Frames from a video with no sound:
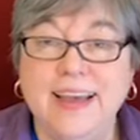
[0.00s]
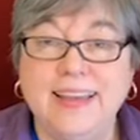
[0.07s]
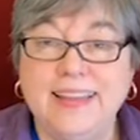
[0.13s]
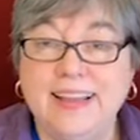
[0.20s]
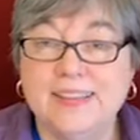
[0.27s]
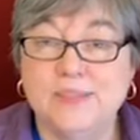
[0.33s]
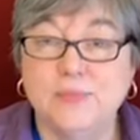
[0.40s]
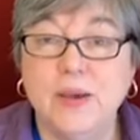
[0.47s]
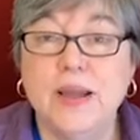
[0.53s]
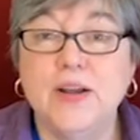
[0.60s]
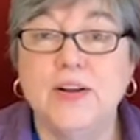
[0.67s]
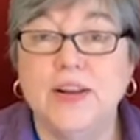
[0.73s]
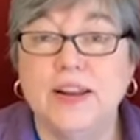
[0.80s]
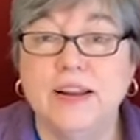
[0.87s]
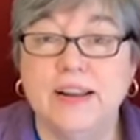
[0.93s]
That's
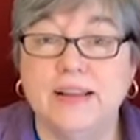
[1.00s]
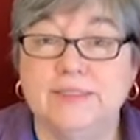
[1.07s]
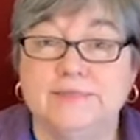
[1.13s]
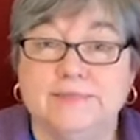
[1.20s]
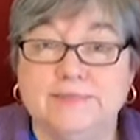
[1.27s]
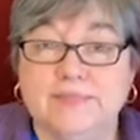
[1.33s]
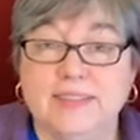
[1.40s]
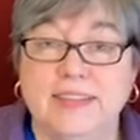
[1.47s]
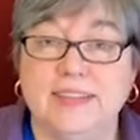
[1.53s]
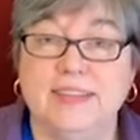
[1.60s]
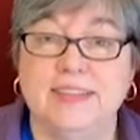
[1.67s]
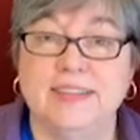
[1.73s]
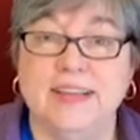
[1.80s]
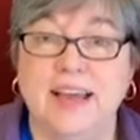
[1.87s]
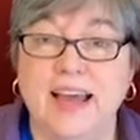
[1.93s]
weird, isn't it?
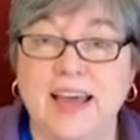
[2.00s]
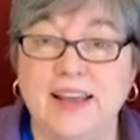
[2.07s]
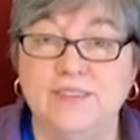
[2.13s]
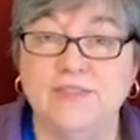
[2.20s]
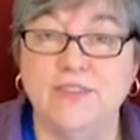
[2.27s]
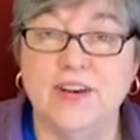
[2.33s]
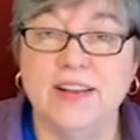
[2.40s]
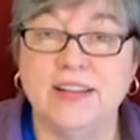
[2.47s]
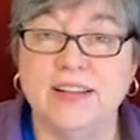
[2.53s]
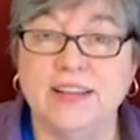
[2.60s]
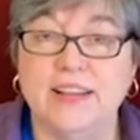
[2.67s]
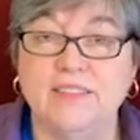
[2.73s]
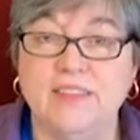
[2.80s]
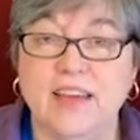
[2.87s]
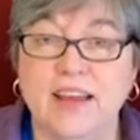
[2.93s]
I had a friend that
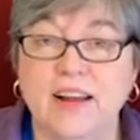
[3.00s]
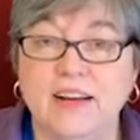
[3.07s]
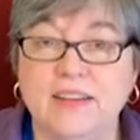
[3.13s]
lived there.